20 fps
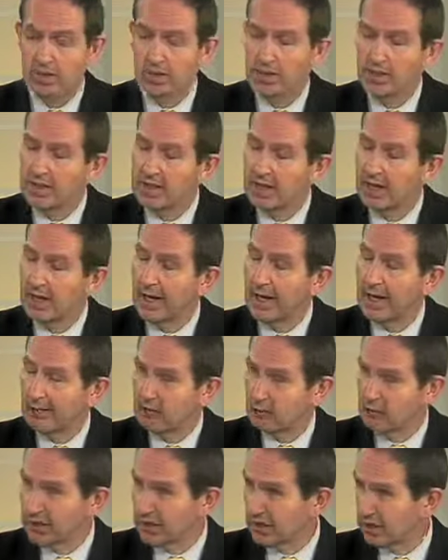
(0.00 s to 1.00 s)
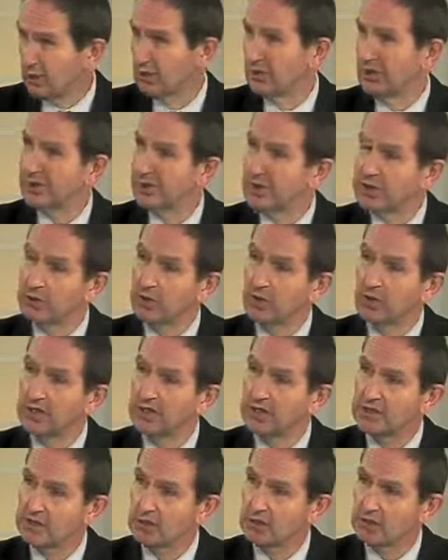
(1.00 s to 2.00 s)
the what they're calling the Spring
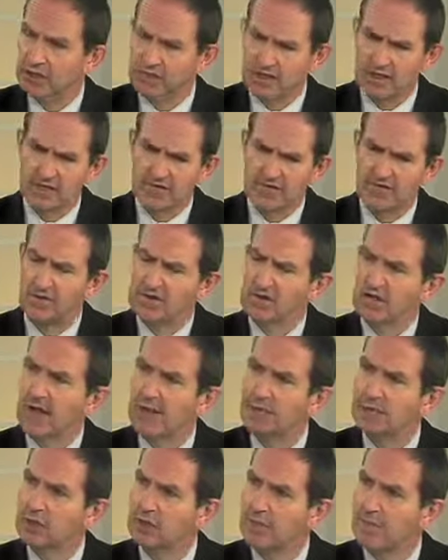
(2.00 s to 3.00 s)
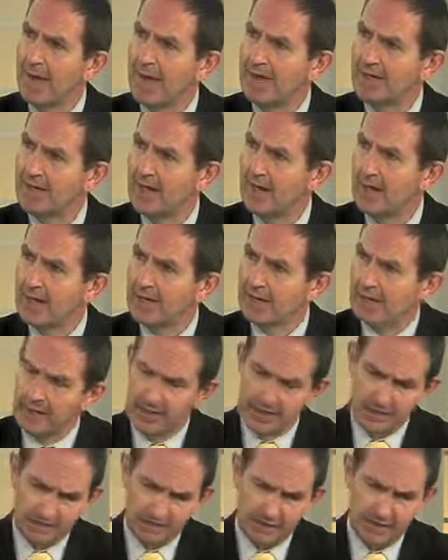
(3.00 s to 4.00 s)
Tour. I think the first game's on Monday.
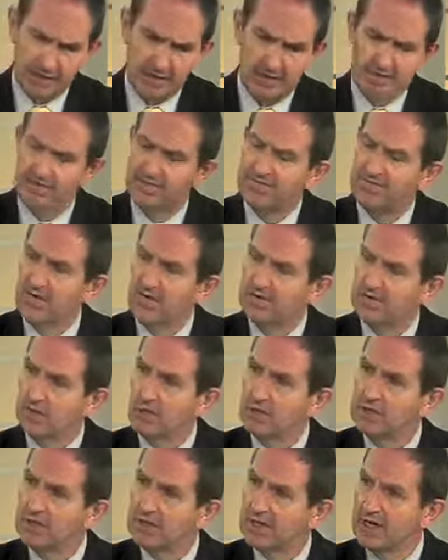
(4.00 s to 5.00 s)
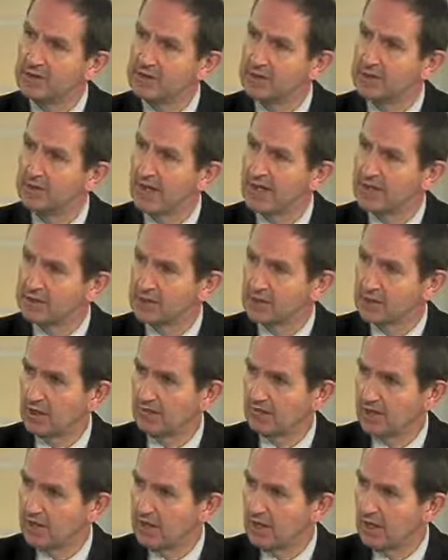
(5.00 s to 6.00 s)
And there's a fair few international matches over
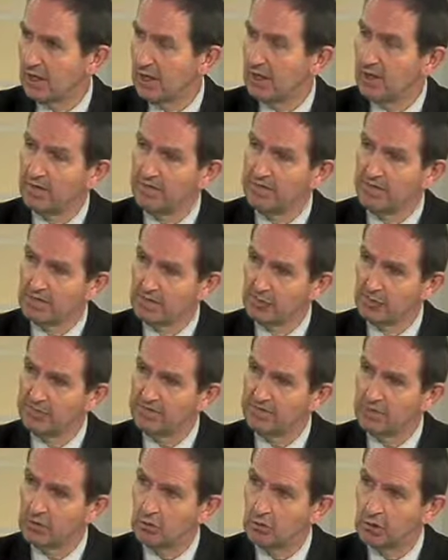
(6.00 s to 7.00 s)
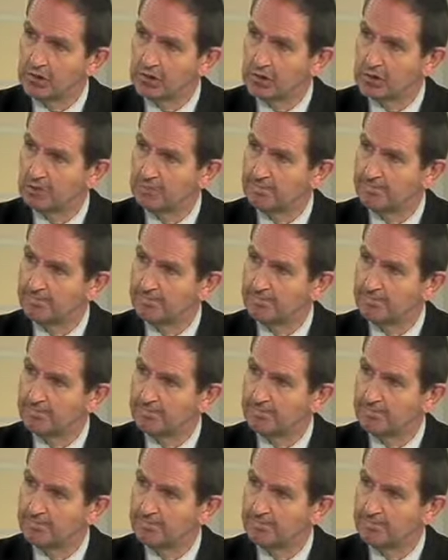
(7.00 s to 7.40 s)
the following few weeks.